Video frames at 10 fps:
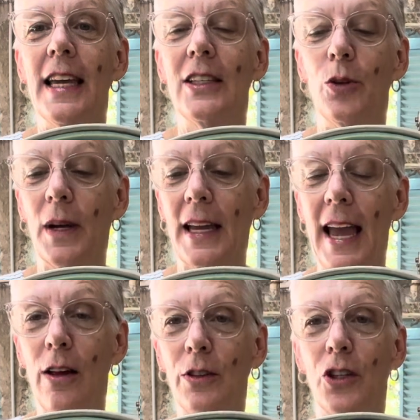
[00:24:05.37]
into
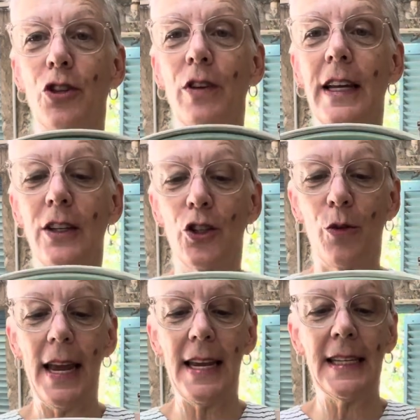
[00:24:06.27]
account the shrinkage
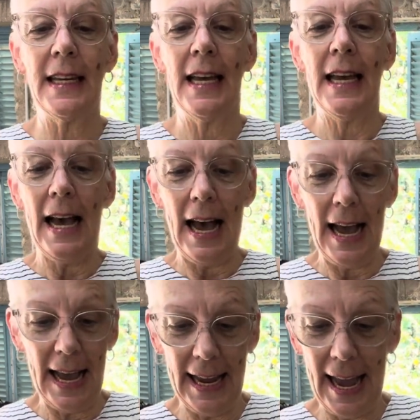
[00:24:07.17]
rate.
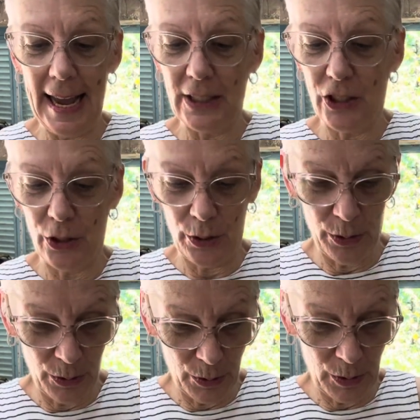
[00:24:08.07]
I had
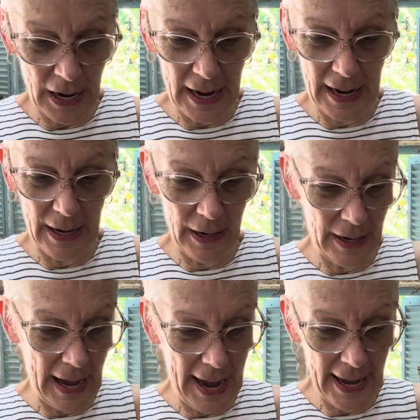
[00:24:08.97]
to, uh,
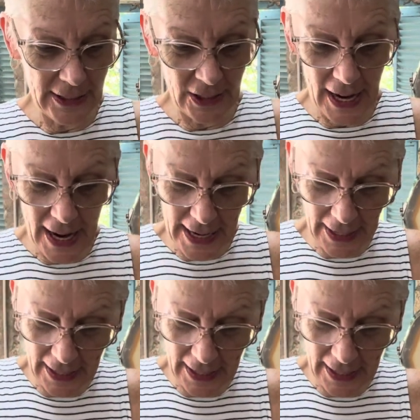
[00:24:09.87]
I had to take in